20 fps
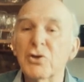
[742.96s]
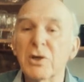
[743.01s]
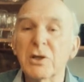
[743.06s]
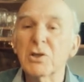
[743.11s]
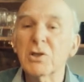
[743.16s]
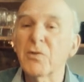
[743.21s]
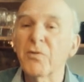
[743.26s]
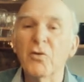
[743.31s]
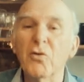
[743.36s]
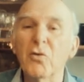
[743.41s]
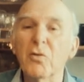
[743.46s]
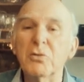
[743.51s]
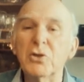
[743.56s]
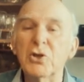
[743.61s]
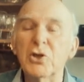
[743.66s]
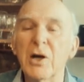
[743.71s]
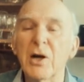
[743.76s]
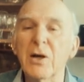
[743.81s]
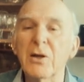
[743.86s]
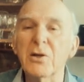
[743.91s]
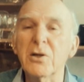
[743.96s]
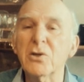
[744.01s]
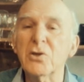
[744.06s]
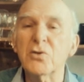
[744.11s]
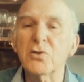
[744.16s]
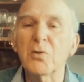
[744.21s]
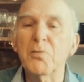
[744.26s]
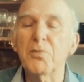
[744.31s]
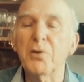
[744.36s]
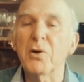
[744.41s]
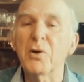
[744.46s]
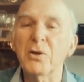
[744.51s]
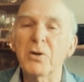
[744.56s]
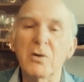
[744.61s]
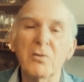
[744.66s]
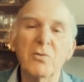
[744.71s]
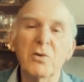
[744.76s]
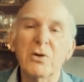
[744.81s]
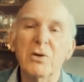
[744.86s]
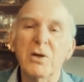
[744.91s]
transformed China to a
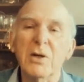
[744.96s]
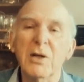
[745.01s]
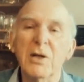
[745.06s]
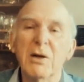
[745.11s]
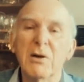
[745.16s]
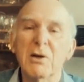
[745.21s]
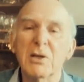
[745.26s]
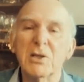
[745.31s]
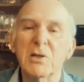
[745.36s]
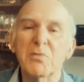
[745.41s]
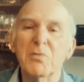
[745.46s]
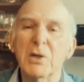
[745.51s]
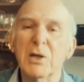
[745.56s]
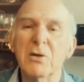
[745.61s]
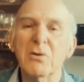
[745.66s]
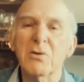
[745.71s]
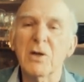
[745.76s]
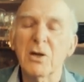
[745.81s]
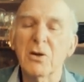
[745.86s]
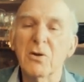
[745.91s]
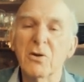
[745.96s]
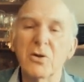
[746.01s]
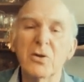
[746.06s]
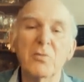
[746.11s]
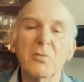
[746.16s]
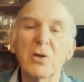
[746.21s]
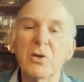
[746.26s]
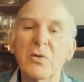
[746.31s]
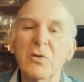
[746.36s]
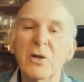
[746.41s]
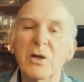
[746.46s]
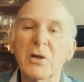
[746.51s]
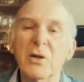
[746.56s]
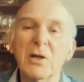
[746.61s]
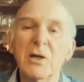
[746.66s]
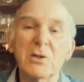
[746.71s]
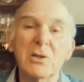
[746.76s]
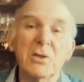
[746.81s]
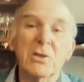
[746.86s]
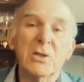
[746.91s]
point where it now has a bigger economy than the
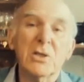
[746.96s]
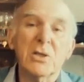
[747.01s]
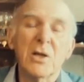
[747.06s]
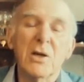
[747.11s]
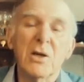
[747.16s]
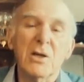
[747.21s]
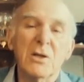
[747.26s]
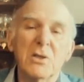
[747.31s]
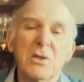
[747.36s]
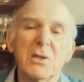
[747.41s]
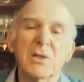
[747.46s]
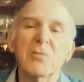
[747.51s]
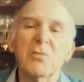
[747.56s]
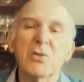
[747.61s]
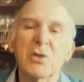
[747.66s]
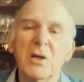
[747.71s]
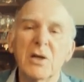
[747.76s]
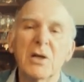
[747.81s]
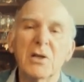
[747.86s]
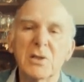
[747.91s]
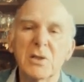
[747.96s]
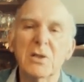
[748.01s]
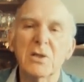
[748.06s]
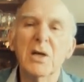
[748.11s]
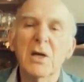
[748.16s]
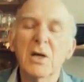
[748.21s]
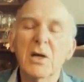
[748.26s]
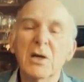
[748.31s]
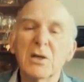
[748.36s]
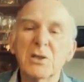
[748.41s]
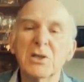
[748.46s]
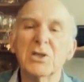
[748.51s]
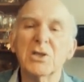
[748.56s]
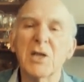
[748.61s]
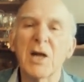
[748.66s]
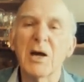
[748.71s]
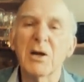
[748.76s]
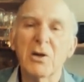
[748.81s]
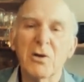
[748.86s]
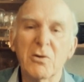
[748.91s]
United States. I mean, that is a
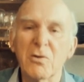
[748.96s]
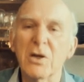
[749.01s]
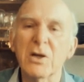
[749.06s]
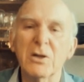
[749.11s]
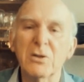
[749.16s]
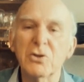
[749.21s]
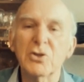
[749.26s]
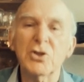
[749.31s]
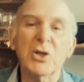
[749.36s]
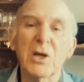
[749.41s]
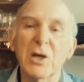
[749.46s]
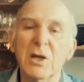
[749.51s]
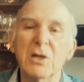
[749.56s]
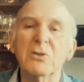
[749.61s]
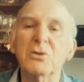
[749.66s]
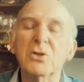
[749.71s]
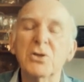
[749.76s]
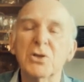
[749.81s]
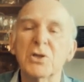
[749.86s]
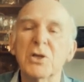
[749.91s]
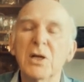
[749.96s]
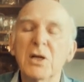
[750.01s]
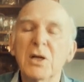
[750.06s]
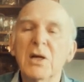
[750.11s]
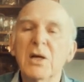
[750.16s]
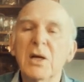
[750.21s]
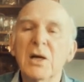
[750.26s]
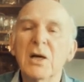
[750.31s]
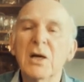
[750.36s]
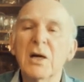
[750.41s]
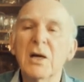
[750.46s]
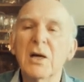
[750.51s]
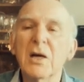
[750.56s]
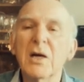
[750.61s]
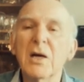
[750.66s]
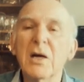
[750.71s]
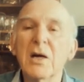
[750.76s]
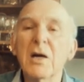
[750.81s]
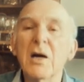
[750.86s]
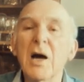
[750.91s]
staggering change.
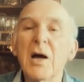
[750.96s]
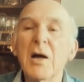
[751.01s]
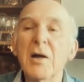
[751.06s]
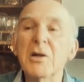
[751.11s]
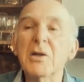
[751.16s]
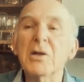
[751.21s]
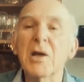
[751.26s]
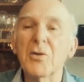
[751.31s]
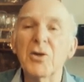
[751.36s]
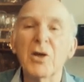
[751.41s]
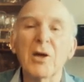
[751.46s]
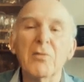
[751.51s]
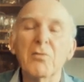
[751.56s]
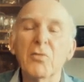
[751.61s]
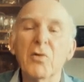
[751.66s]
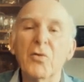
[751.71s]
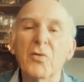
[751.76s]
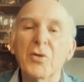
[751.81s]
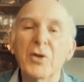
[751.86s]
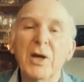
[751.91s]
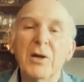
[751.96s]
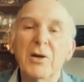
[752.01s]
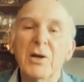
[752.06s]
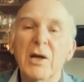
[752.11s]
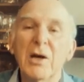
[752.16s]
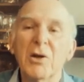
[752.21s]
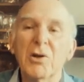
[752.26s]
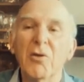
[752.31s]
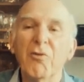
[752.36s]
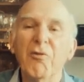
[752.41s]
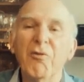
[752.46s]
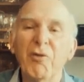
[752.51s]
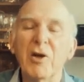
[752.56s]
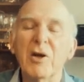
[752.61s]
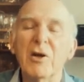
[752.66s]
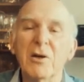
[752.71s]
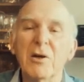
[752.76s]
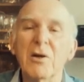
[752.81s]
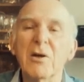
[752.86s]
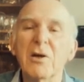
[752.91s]
And I think more than any other
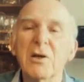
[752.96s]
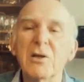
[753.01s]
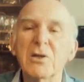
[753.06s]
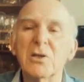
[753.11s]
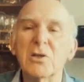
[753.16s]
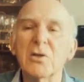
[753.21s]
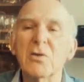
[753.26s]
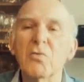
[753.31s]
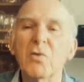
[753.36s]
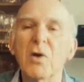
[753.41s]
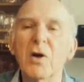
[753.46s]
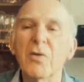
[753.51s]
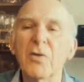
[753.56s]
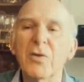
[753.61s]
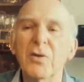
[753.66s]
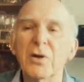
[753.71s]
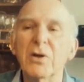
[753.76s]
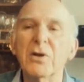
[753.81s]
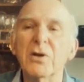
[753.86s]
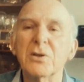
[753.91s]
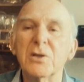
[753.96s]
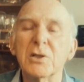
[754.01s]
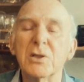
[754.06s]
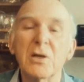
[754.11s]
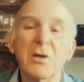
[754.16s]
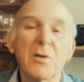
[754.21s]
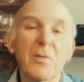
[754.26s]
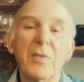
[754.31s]
figure is the one that,